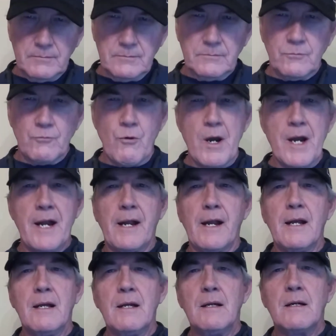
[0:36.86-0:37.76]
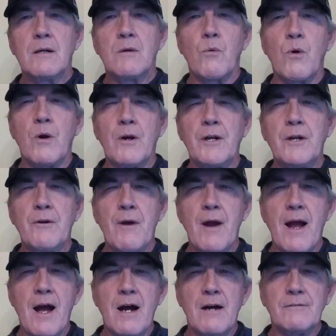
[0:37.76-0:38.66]
rig, where you
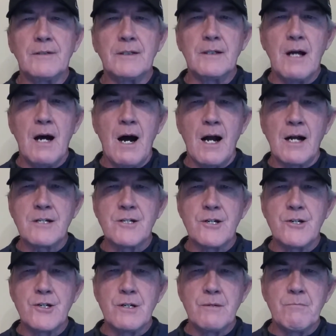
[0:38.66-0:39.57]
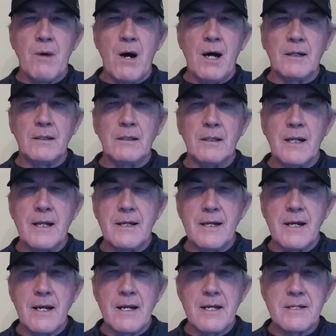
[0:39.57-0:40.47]
have an oxygen bottle
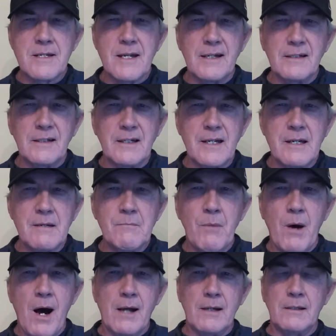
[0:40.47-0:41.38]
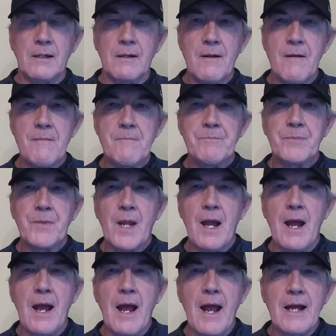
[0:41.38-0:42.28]
and an acetylene bottle.
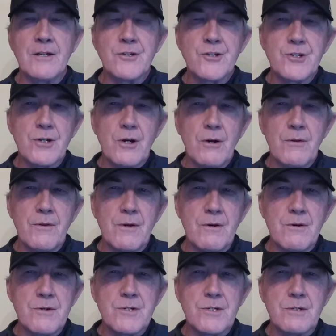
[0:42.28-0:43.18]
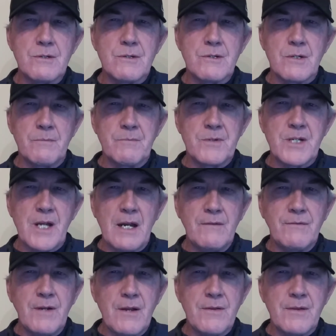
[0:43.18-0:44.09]
And so there's some
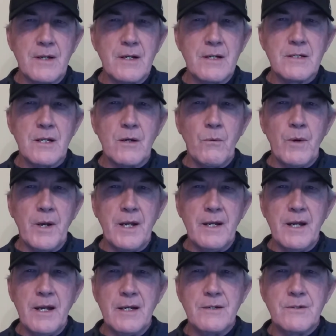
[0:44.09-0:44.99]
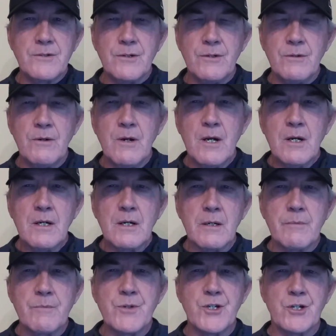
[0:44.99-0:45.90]
safety things that we need to
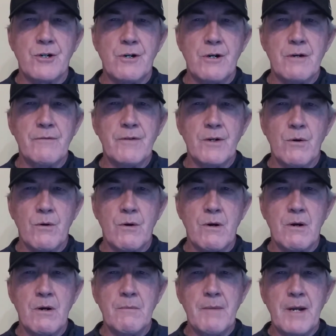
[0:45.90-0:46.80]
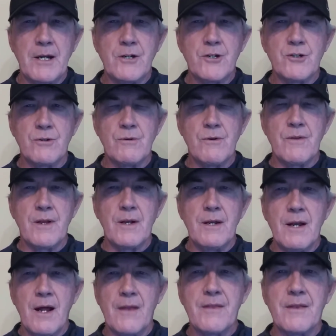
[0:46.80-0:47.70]
observe in order to make sure that
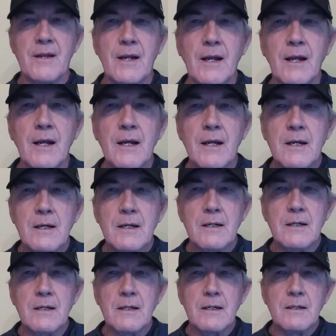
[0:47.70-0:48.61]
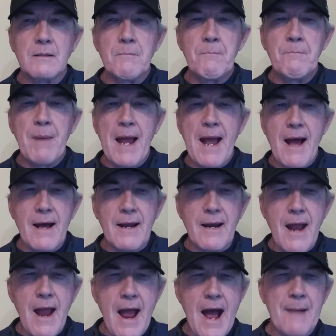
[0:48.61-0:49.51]
nothing bad
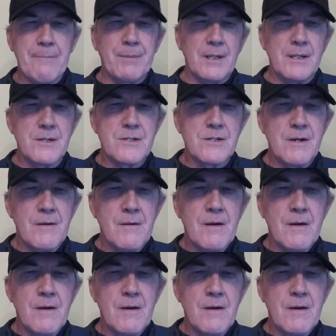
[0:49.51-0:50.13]
happens.